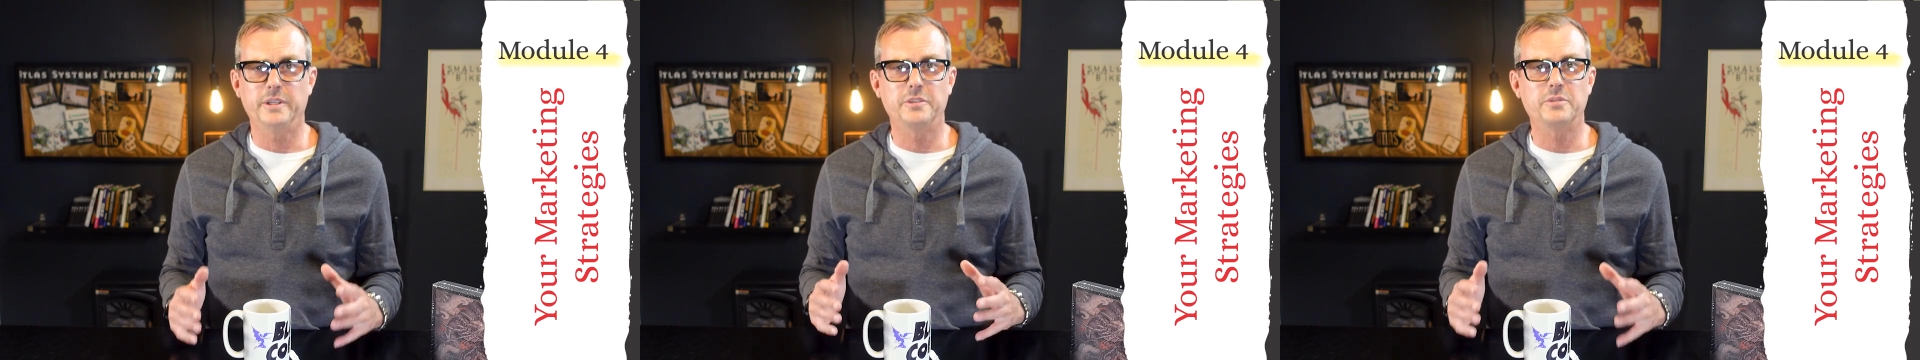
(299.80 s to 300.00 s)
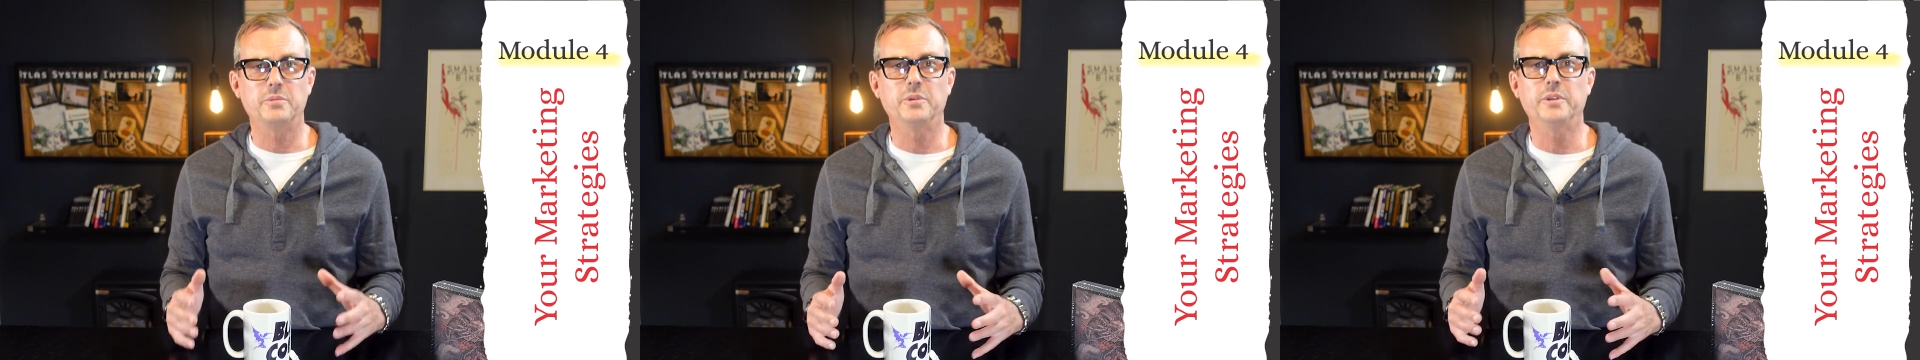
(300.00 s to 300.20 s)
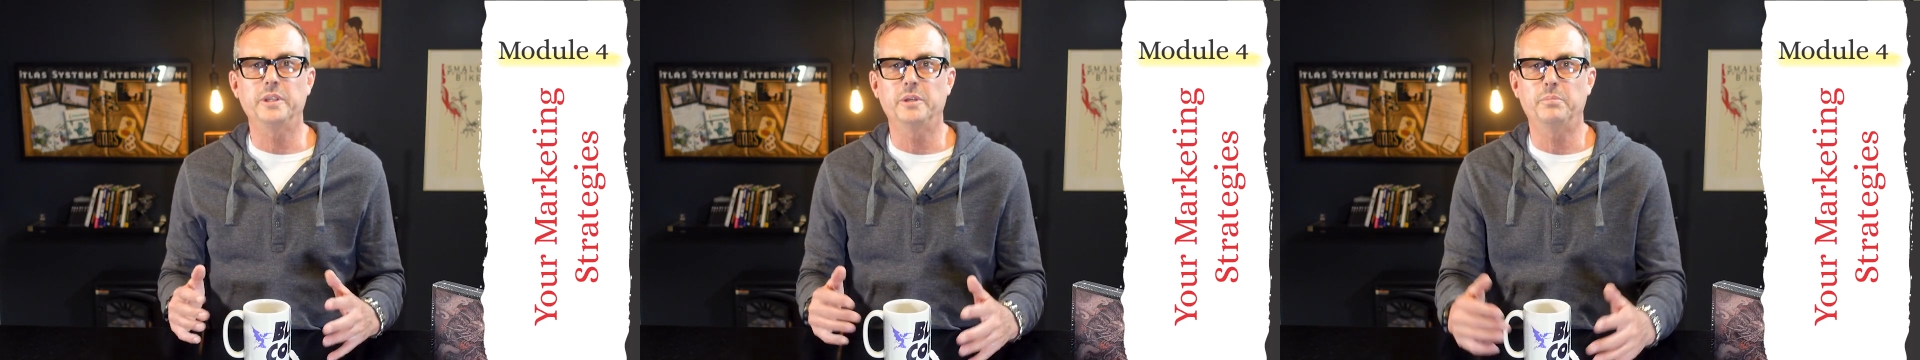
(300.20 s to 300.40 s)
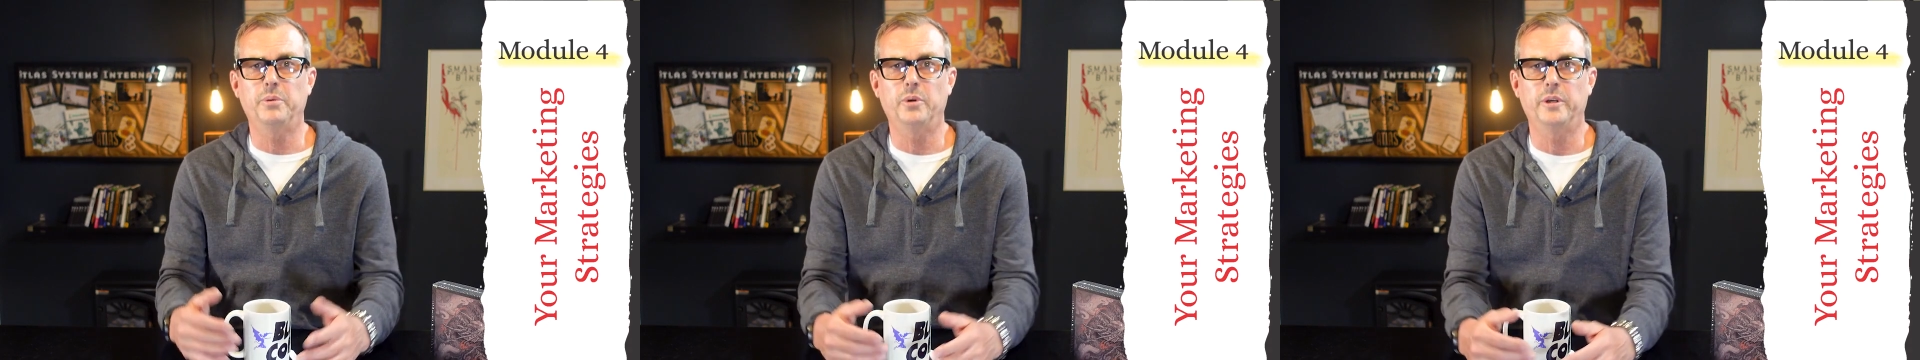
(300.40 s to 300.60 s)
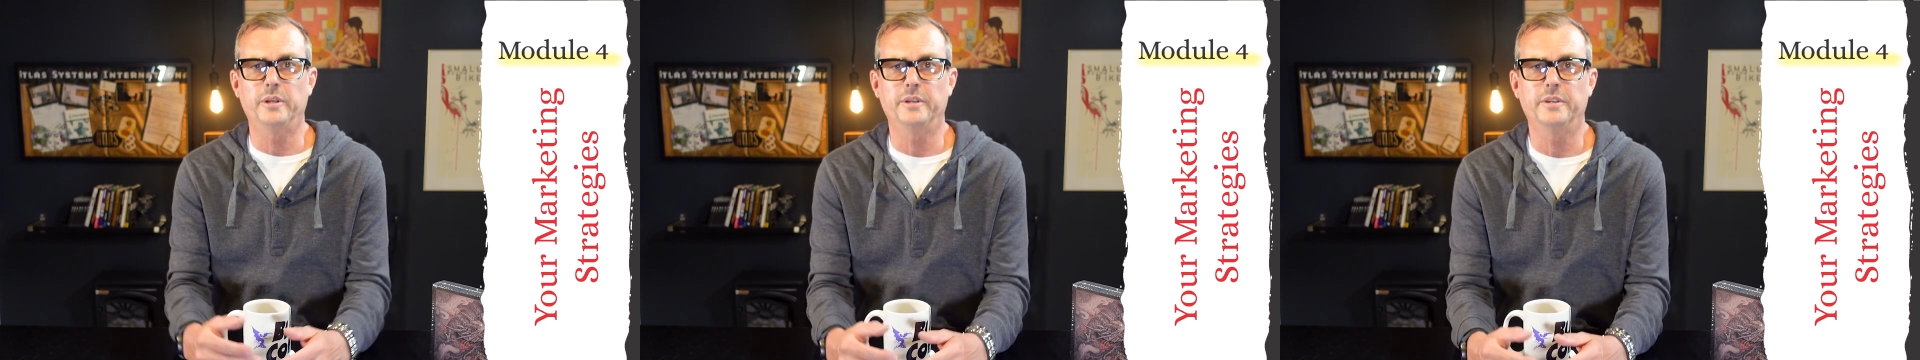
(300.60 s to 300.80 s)
It's really
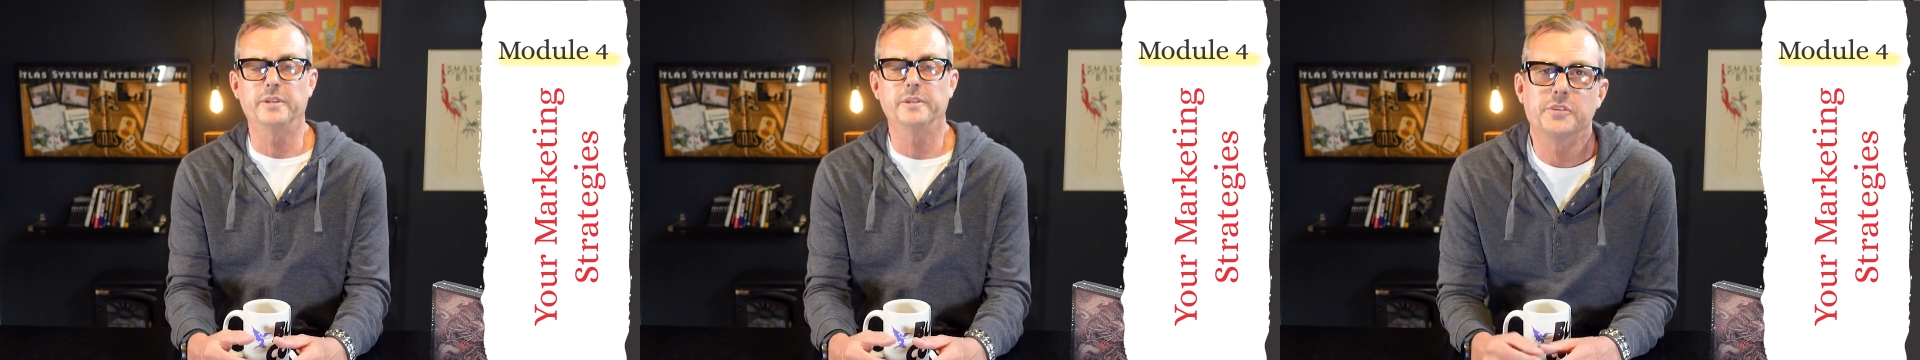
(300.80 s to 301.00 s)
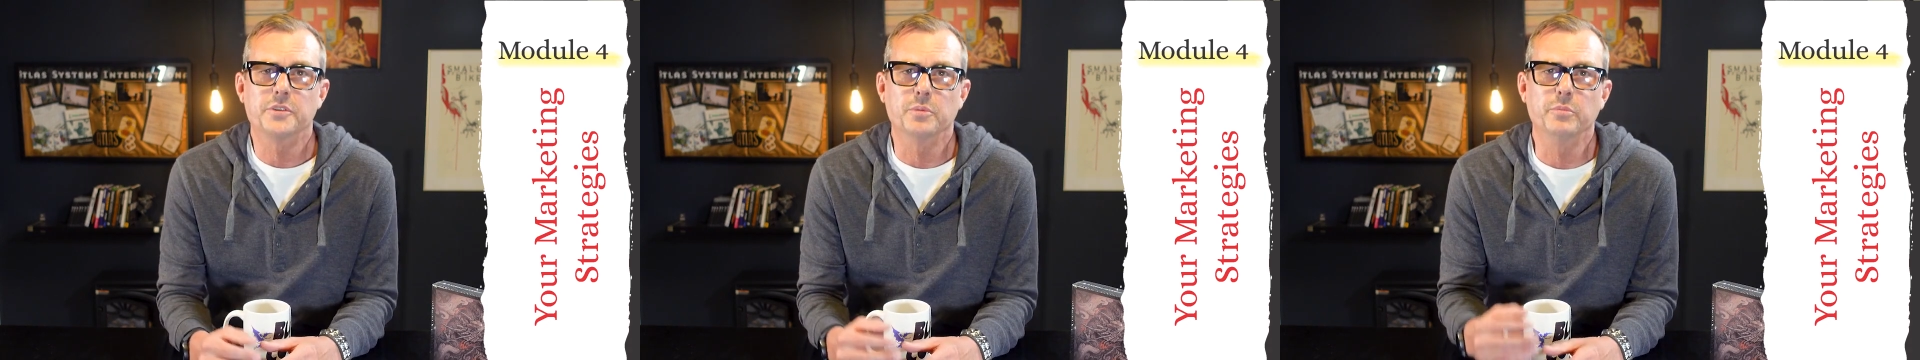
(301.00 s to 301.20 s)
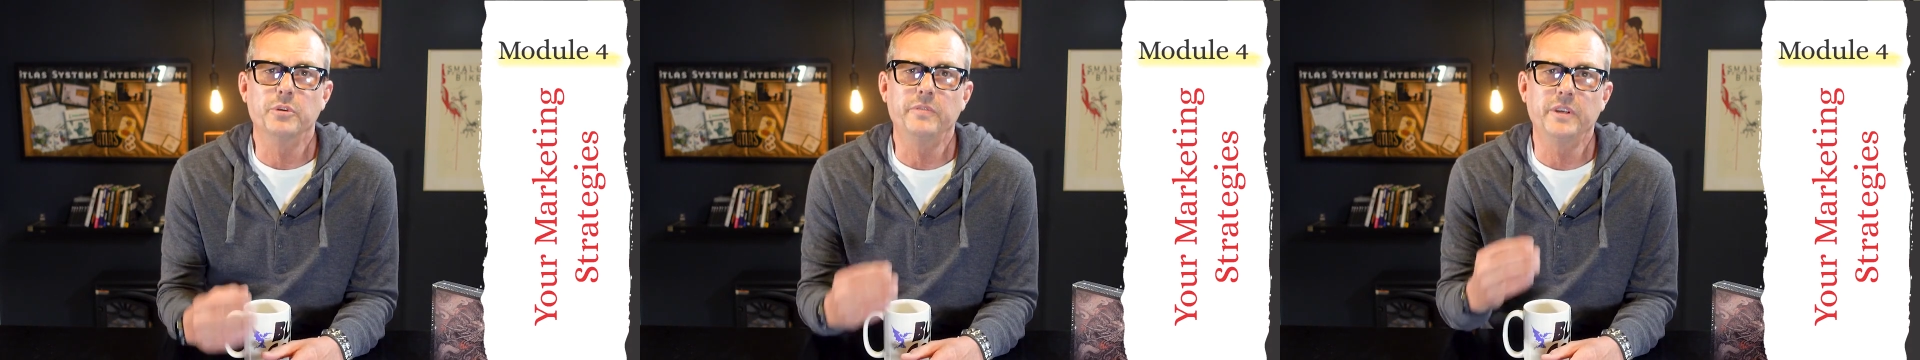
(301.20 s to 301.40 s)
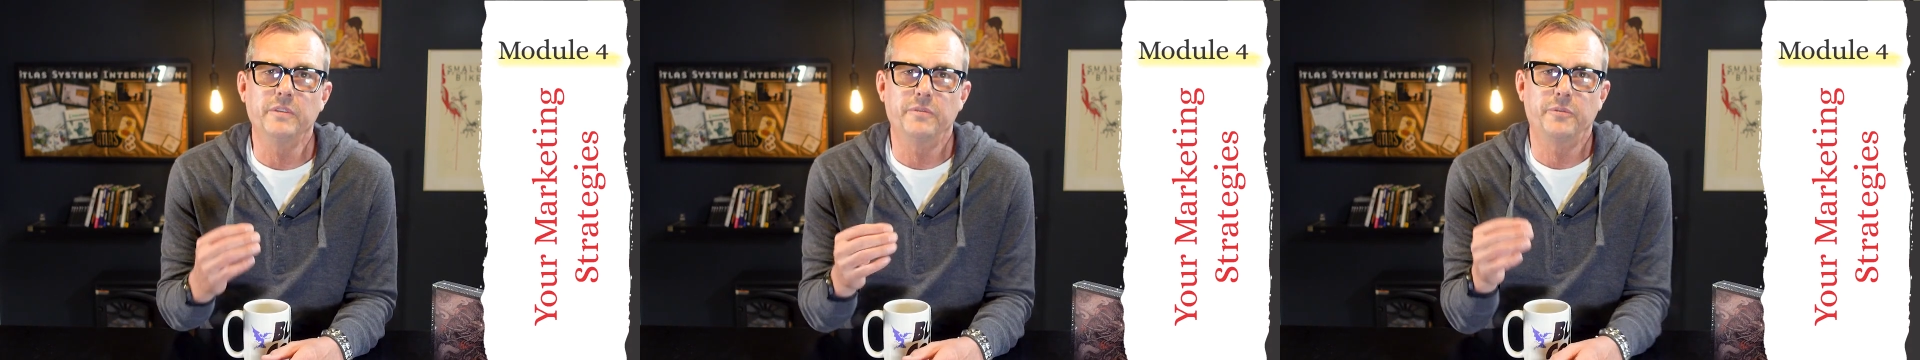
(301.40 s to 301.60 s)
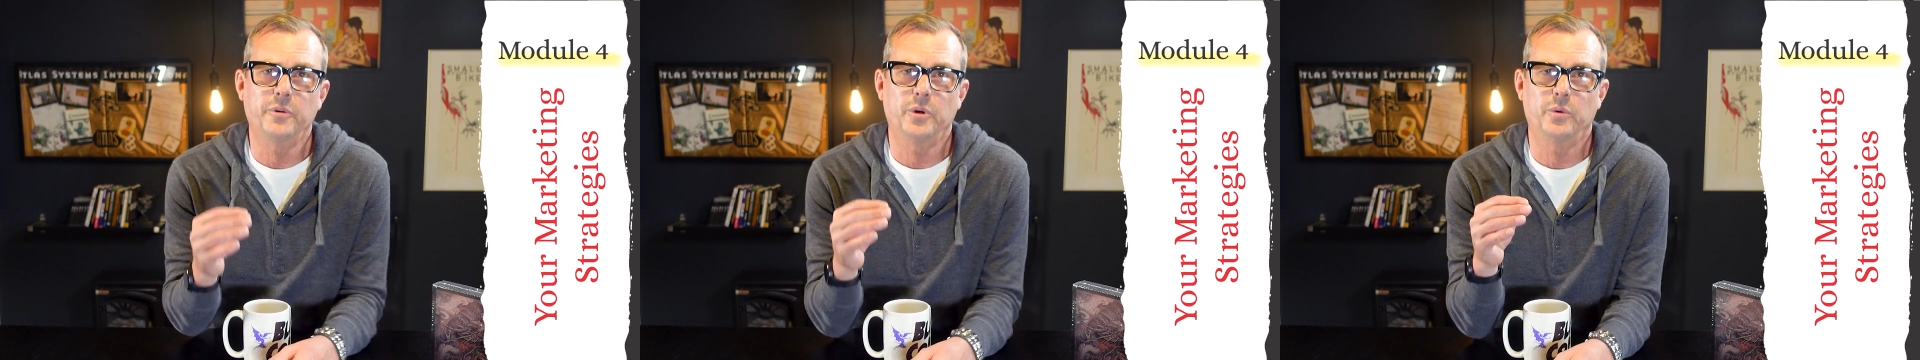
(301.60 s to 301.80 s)
important. So moving
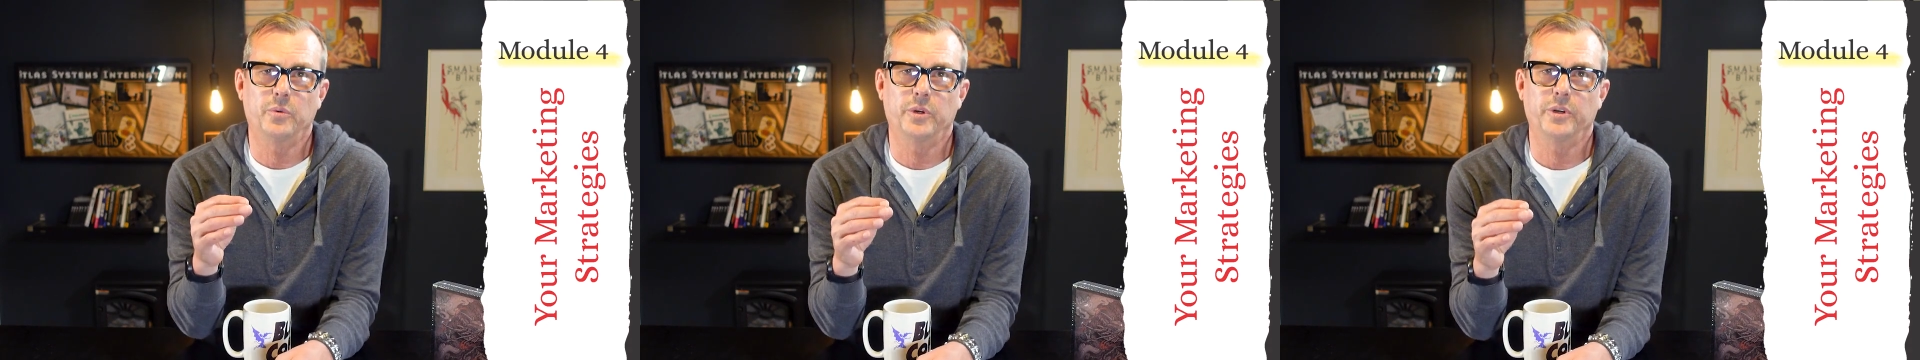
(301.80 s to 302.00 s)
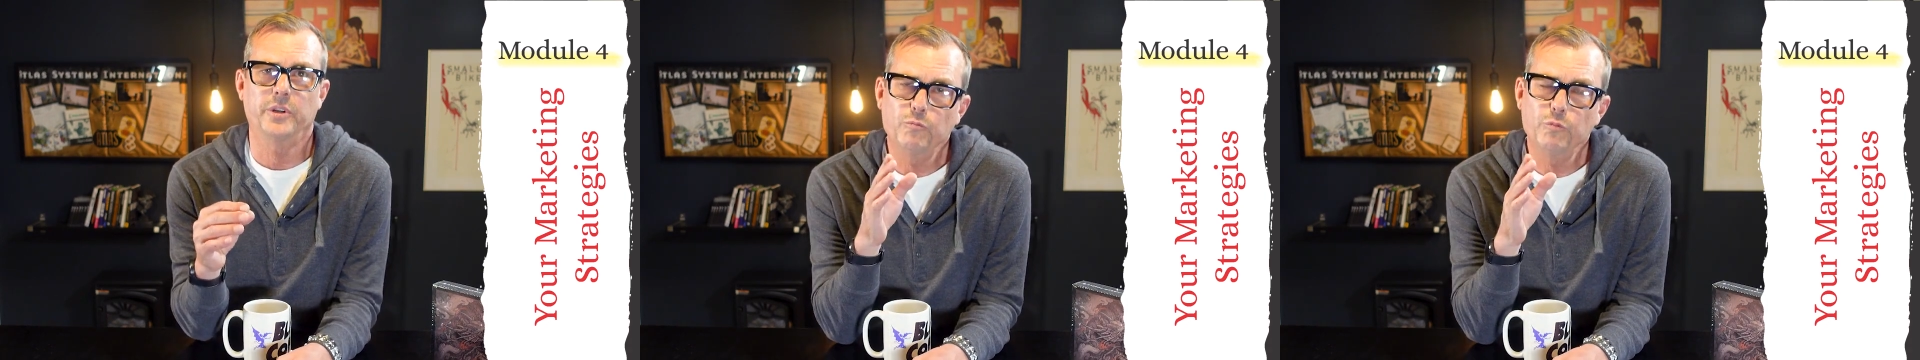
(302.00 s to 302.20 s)
forward,